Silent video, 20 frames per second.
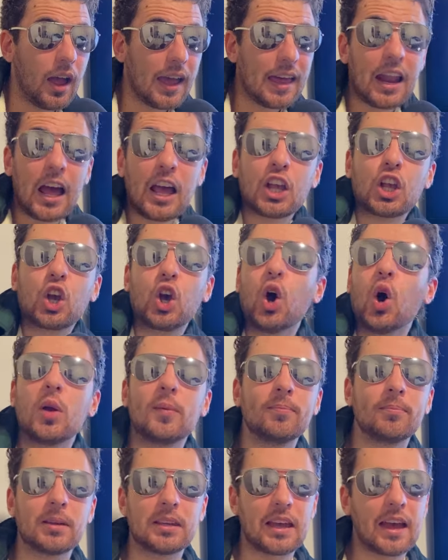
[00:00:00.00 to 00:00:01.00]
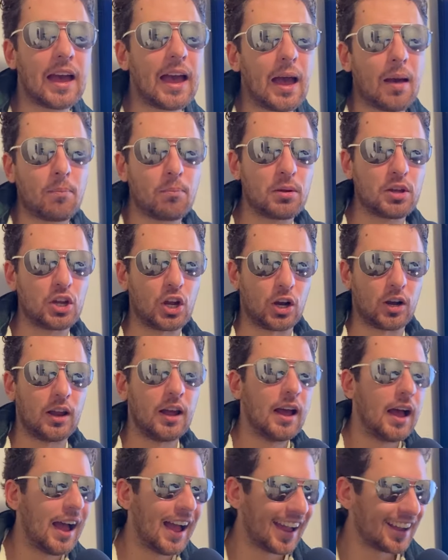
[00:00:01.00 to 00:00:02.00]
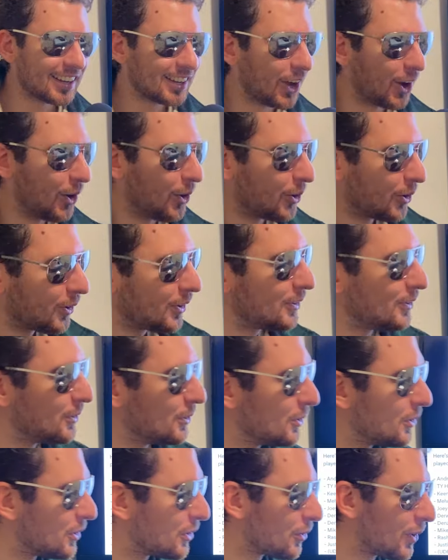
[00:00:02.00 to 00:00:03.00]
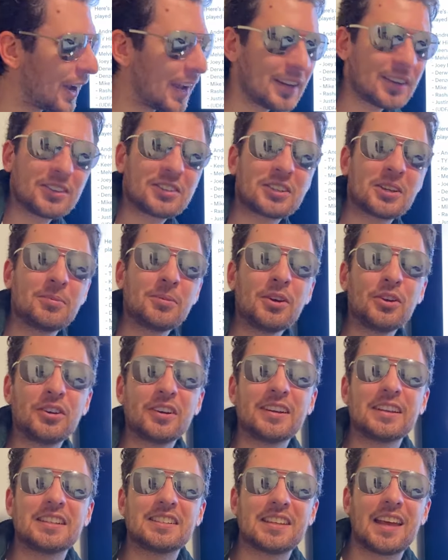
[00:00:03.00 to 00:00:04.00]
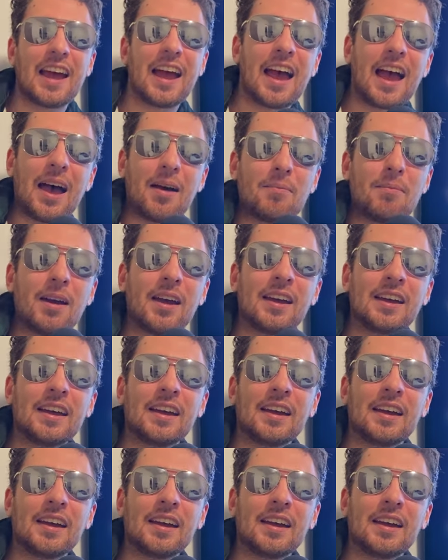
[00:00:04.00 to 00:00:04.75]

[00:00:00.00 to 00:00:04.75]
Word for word: And I couldn't be happier. I go to the Raiders community tab,